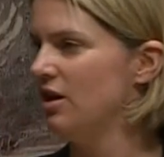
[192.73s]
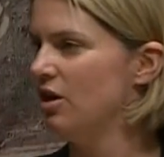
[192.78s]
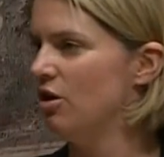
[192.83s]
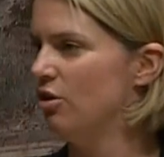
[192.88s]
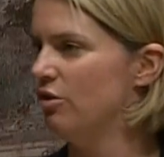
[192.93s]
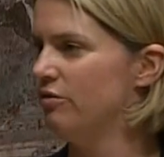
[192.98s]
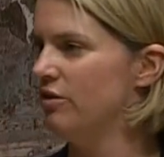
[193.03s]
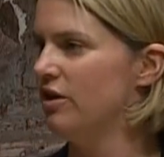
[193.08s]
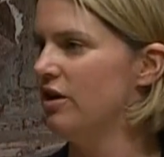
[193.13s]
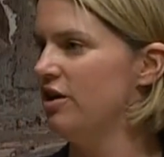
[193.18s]

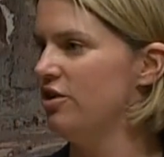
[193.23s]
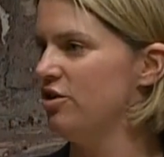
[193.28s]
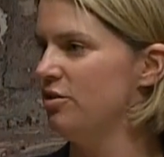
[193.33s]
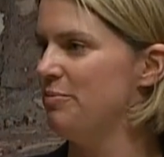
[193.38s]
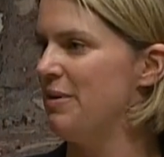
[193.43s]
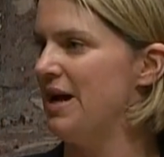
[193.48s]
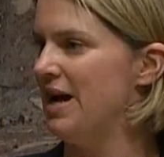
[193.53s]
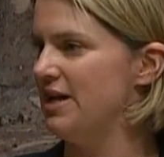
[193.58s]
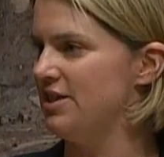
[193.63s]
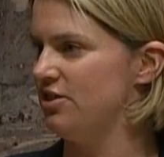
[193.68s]
over 100
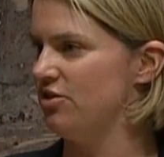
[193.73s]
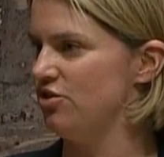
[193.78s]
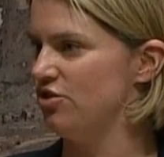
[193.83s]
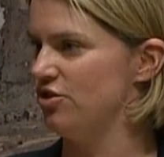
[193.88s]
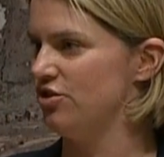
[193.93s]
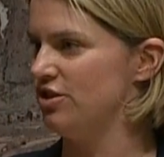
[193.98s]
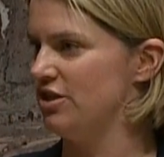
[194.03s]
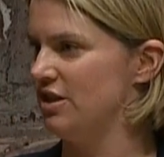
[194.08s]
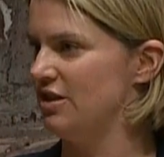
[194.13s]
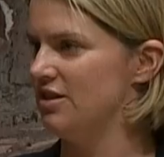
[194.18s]

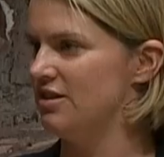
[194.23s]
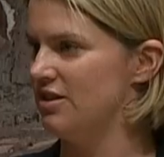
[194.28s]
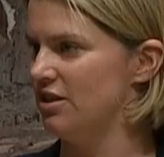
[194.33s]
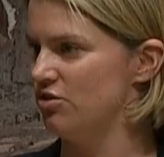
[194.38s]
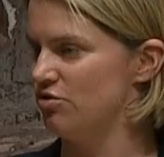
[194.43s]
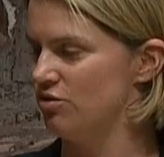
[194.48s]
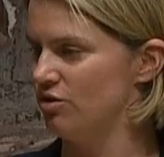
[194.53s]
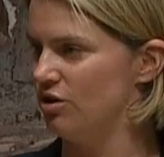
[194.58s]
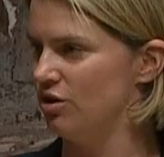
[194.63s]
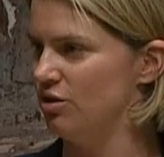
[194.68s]
passengers to the
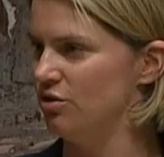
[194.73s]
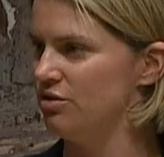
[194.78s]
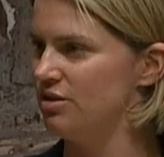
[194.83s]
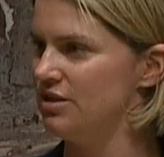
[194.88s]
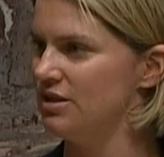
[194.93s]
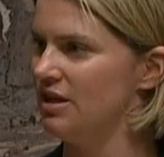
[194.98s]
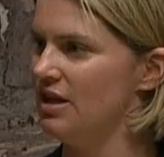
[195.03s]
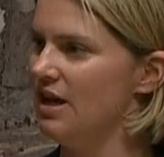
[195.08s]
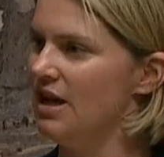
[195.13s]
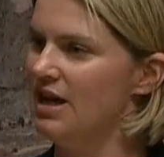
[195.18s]
Central
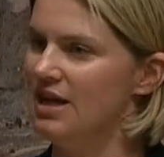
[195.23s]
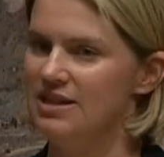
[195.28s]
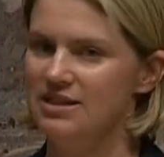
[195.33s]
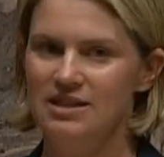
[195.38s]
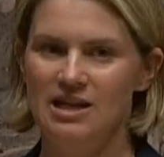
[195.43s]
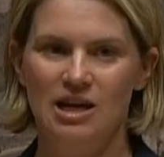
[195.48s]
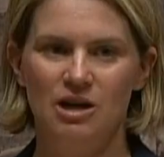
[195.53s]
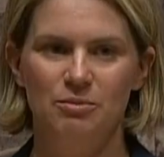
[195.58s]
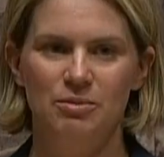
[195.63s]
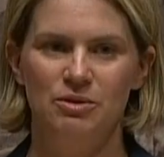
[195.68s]
Coast, has
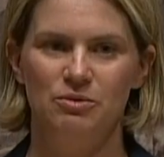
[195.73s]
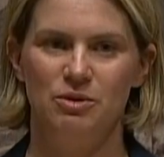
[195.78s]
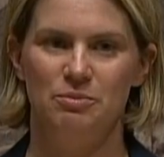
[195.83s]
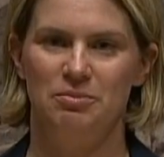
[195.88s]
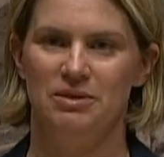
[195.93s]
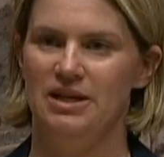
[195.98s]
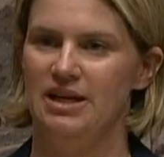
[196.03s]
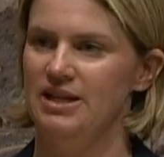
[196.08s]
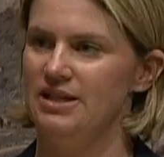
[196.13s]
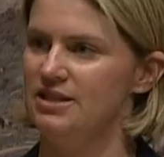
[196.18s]
now been
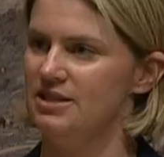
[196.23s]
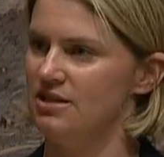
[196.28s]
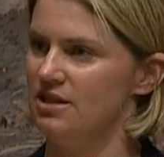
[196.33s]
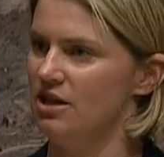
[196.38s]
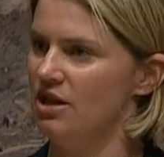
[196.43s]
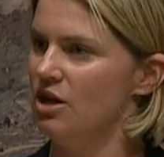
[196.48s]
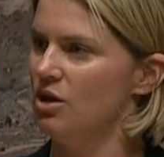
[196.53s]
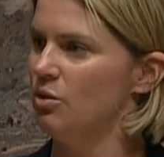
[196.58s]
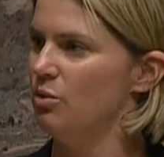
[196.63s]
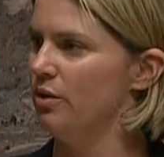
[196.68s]
replaced
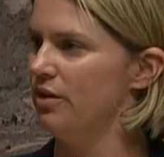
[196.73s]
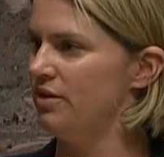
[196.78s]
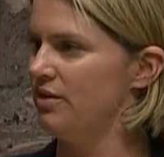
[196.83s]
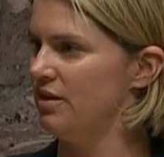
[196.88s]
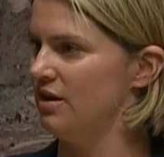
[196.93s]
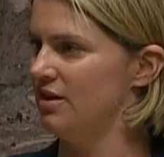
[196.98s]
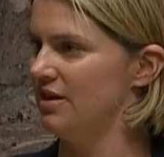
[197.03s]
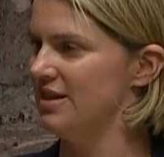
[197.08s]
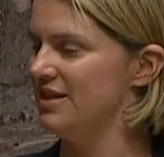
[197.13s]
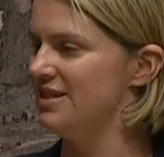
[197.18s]
with
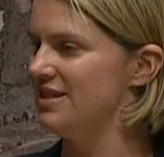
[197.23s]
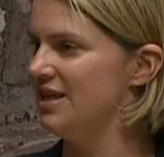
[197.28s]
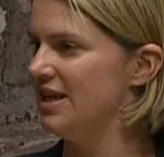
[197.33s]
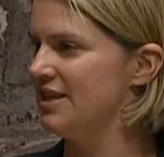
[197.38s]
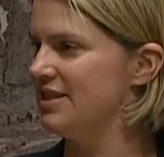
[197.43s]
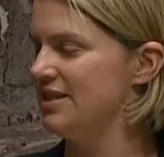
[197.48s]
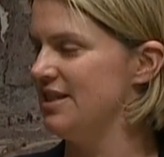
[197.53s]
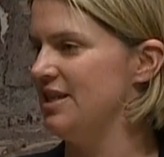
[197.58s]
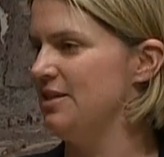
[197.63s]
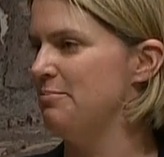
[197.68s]
the
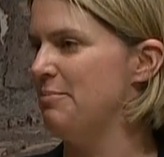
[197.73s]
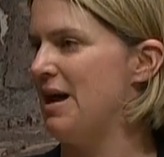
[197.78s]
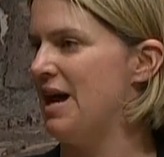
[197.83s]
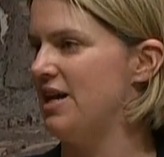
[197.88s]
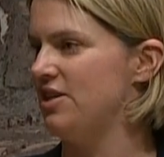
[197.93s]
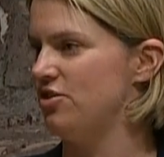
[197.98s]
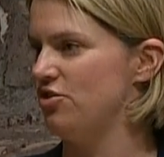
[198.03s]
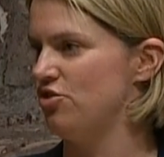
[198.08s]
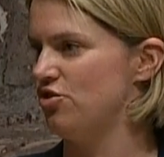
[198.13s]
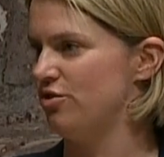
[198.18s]

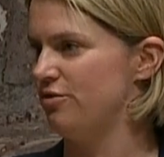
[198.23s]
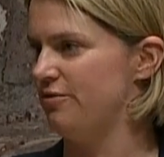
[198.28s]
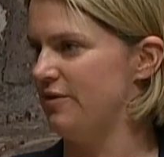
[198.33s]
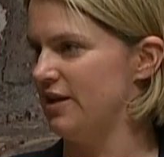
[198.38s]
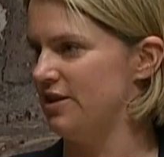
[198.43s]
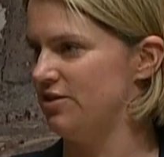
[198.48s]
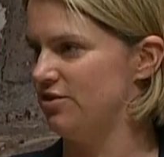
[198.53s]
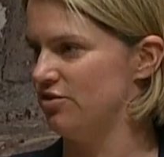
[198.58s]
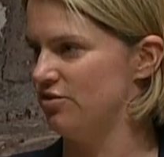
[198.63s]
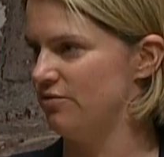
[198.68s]
16-passenger
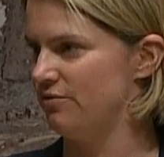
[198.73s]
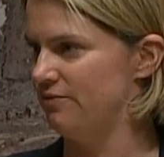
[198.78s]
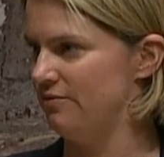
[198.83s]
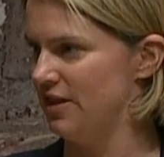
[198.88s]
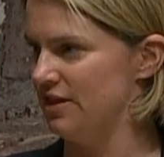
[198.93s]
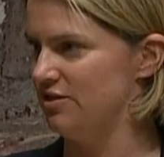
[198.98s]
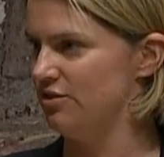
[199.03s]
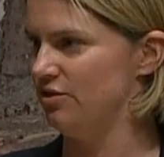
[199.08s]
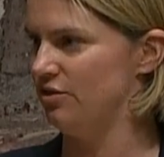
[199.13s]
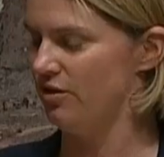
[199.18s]

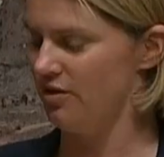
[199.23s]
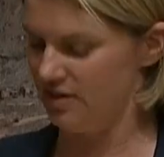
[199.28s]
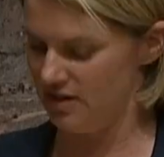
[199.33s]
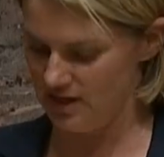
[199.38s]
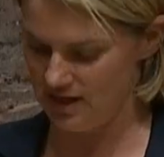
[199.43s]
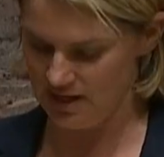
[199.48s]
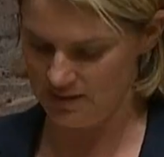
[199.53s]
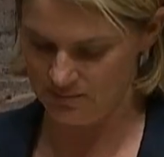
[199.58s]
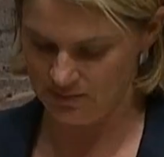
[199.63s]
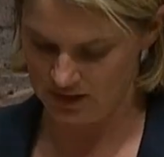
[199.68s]
vessel, the
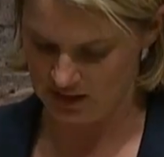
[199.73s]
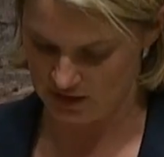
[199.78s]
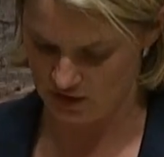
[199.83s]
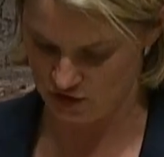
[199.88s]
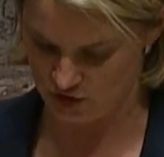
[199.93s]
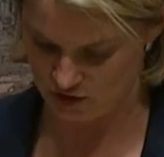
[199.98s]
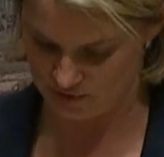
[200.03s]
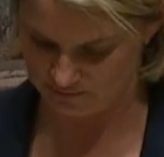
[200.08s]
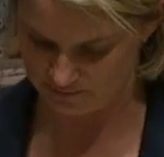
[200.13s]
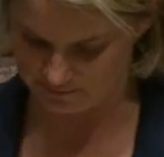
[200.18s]

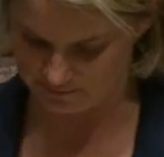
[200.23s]
Nimkish.